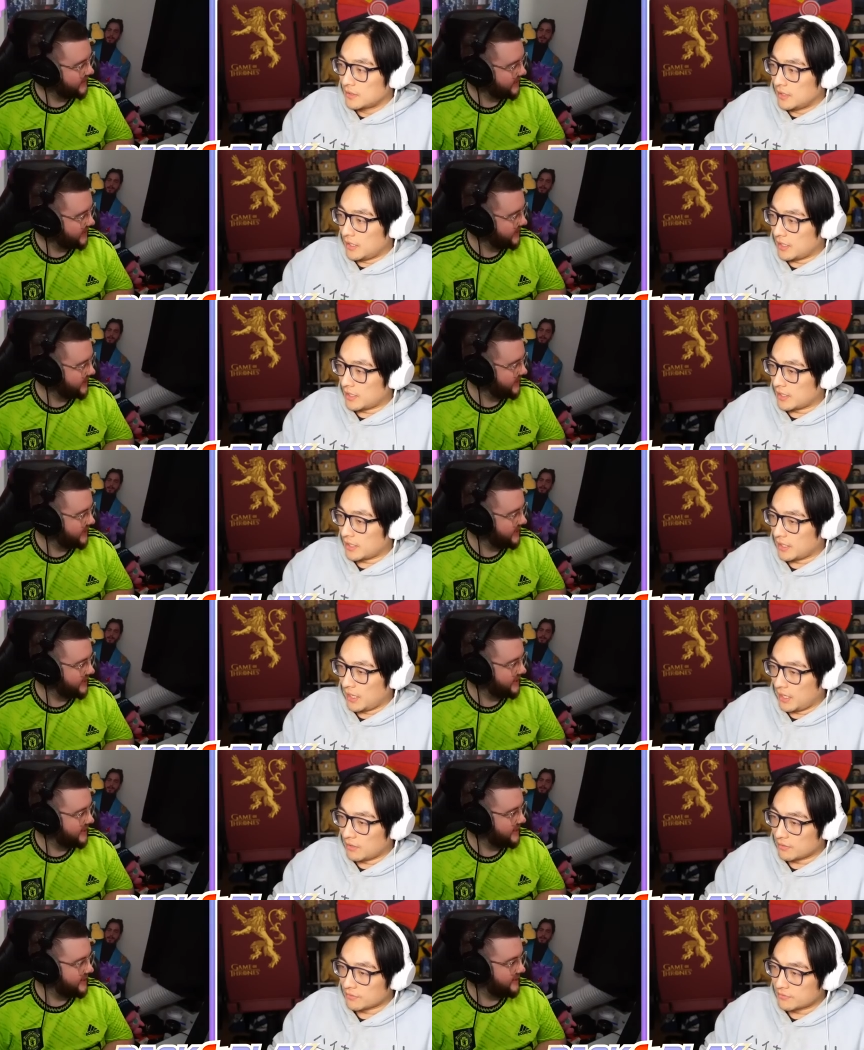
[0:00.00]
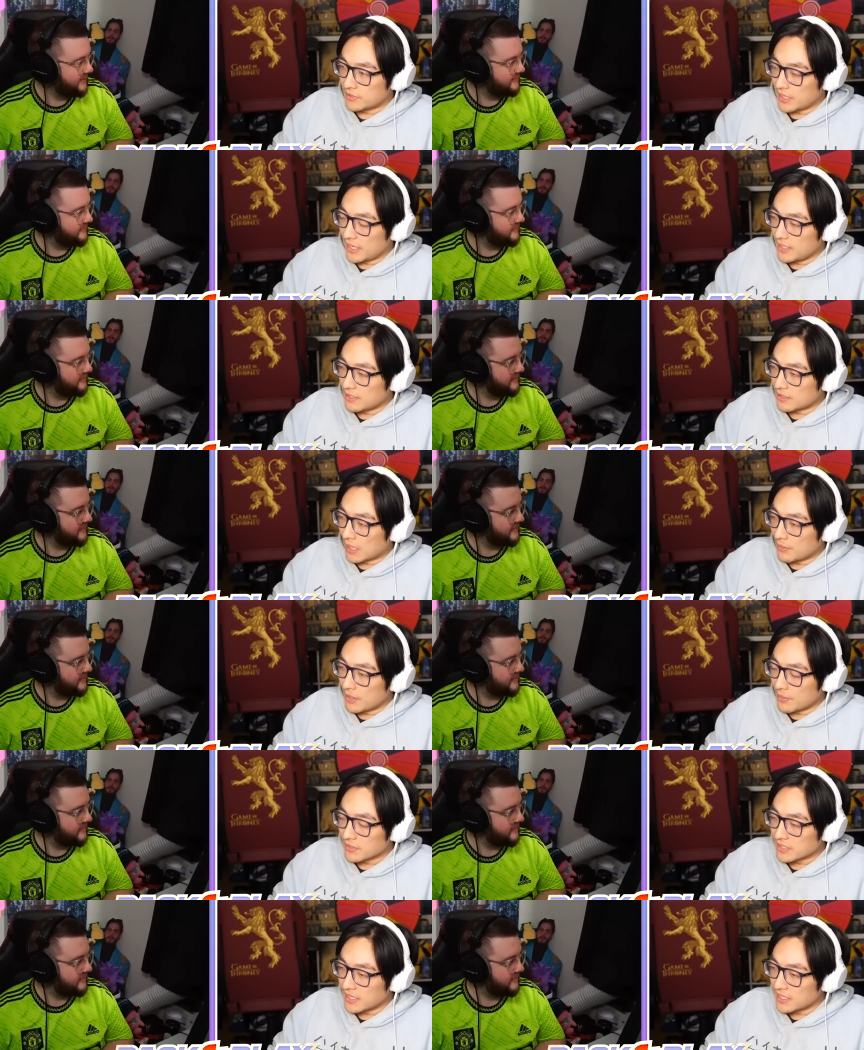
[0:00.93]
Speaker 1: I'll
Speaker 2: take. How many am
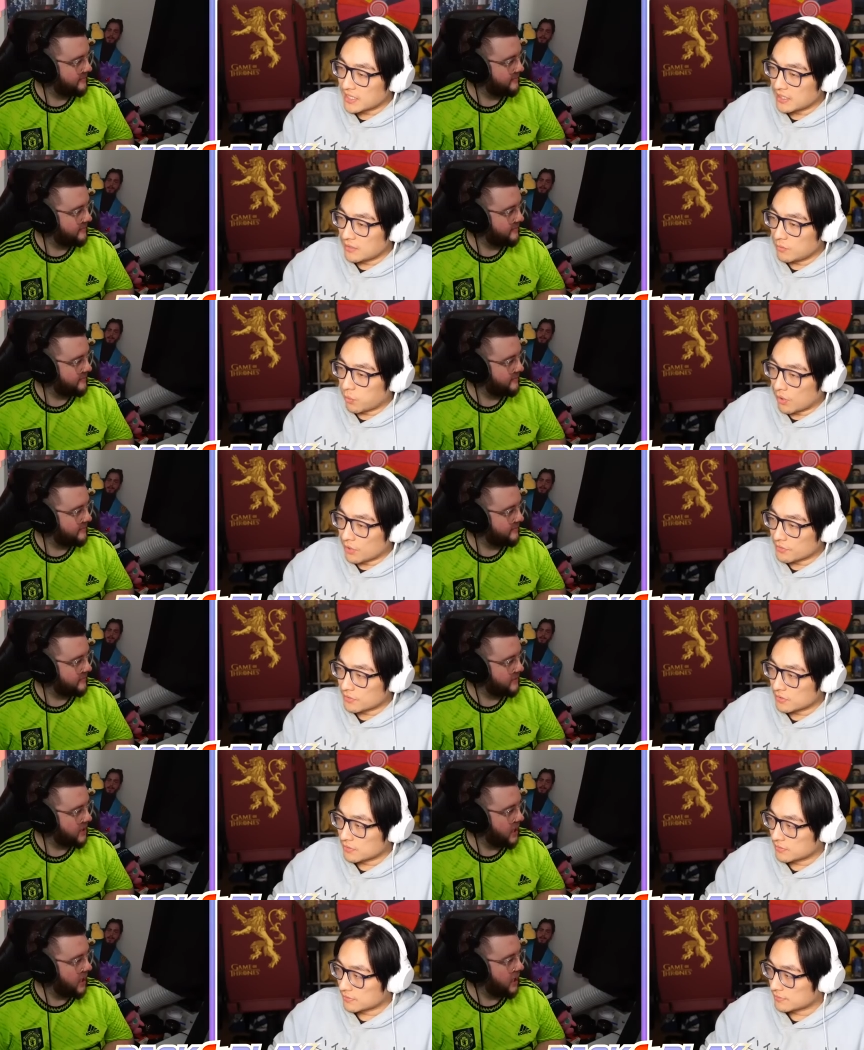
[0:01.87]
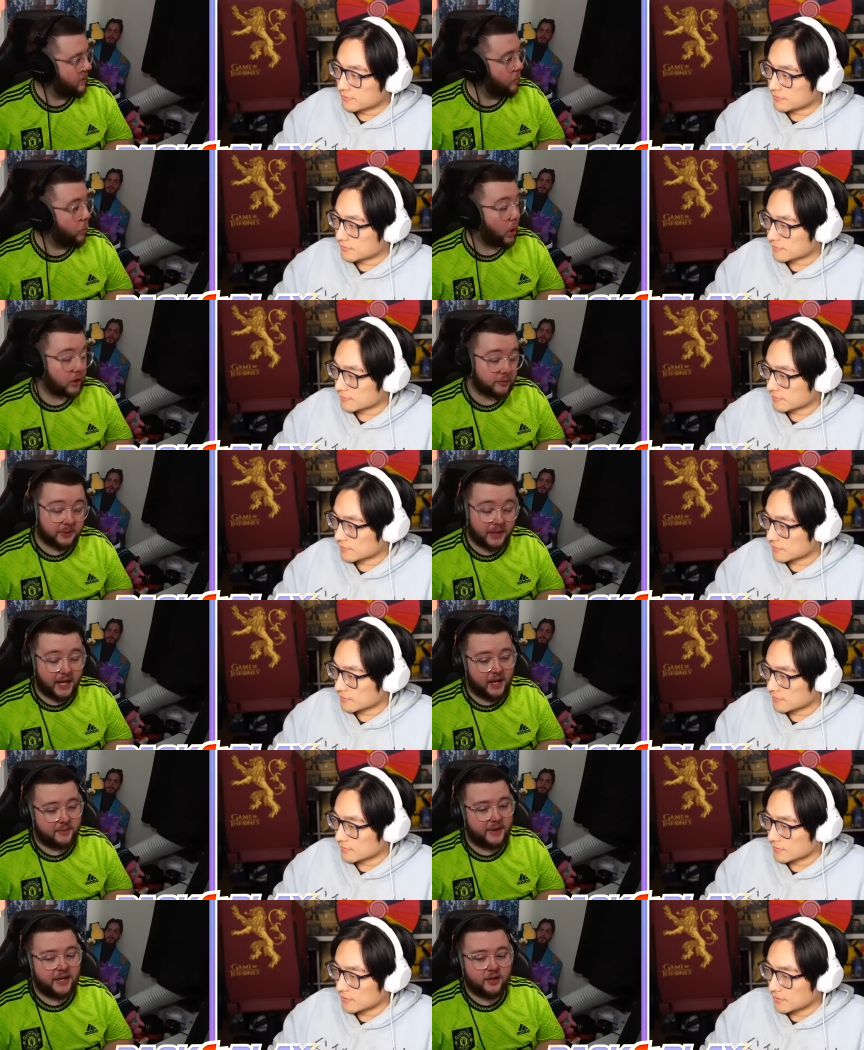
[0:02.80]
I taking? One. Uh, one
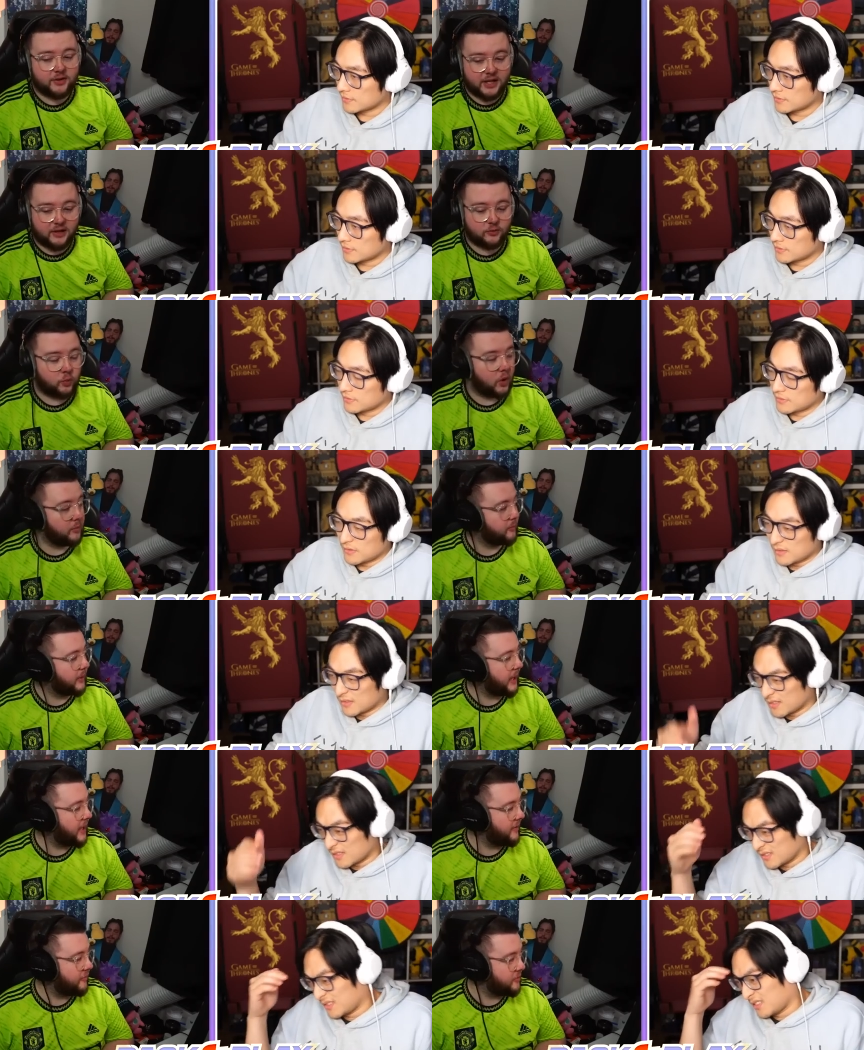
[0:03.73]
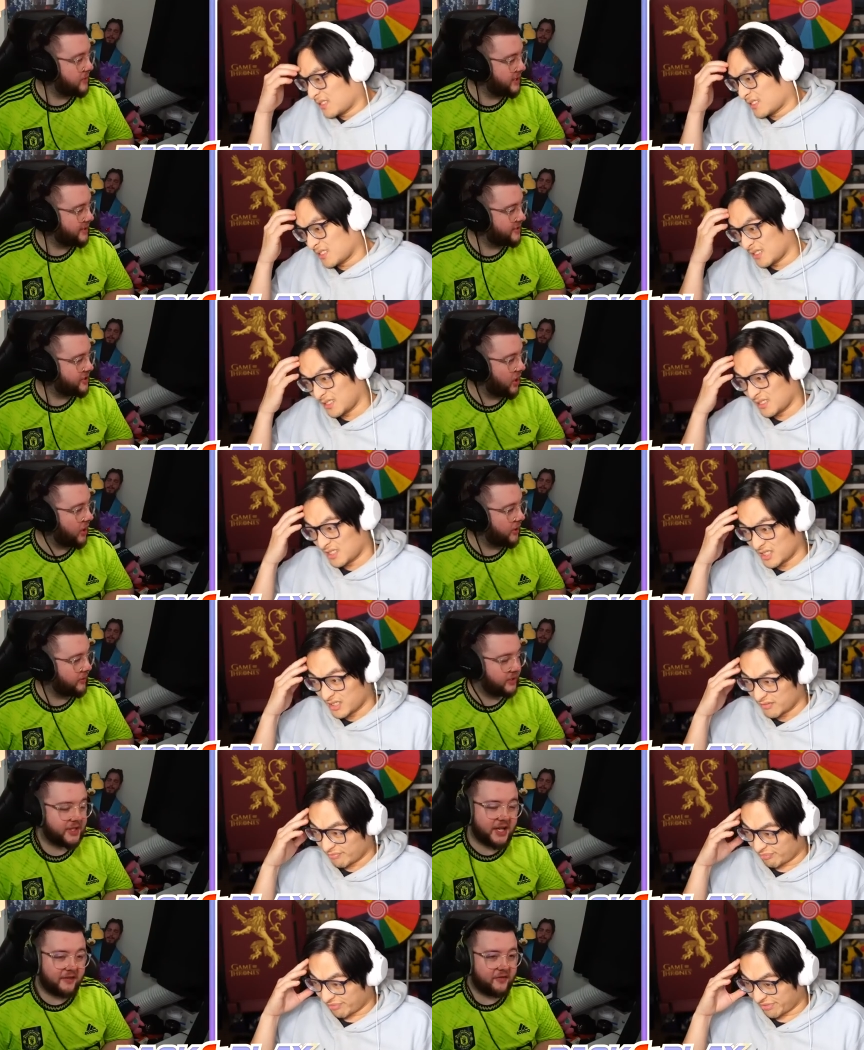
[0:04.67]
player, mate. You're allowed one player from the
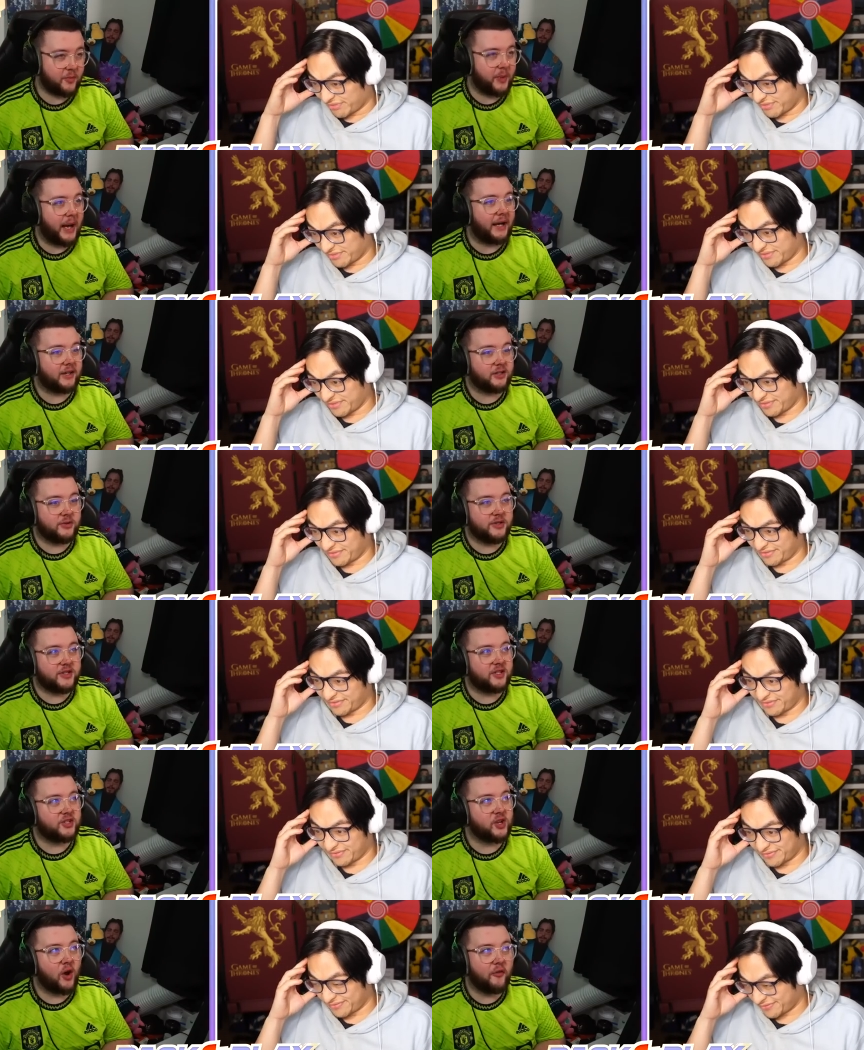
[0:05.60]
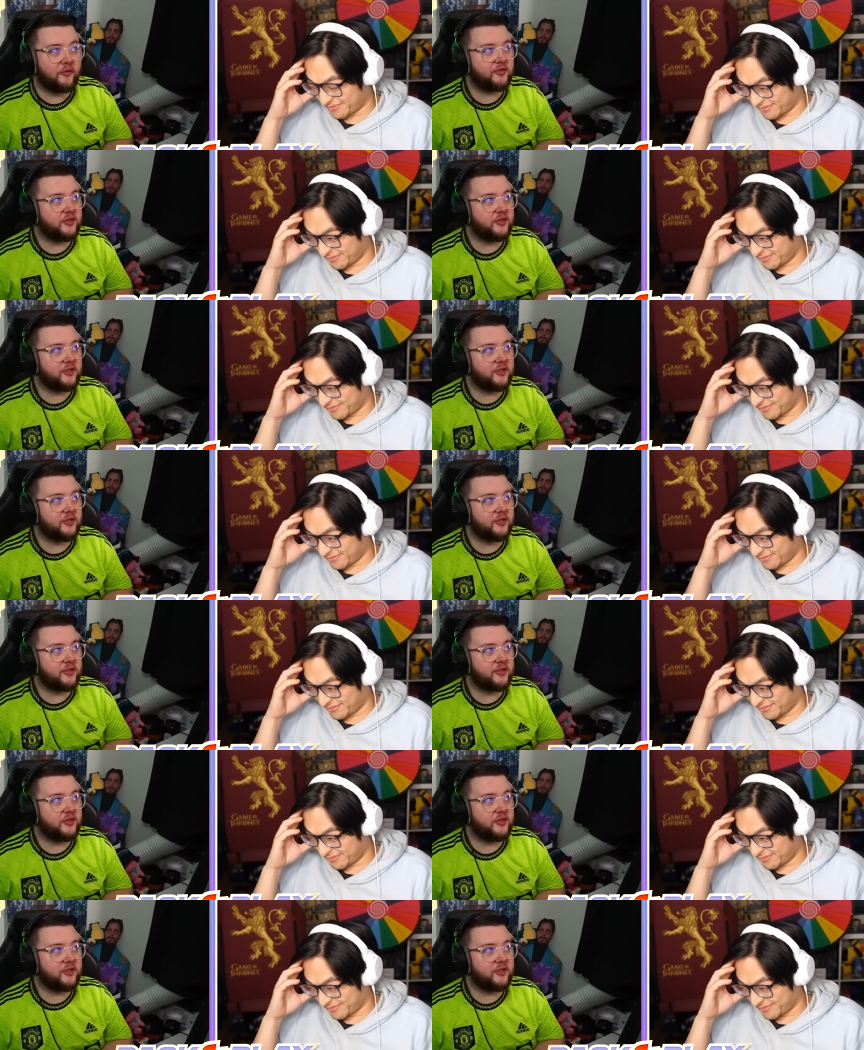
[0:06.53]
entirety of the pack, so it's a tough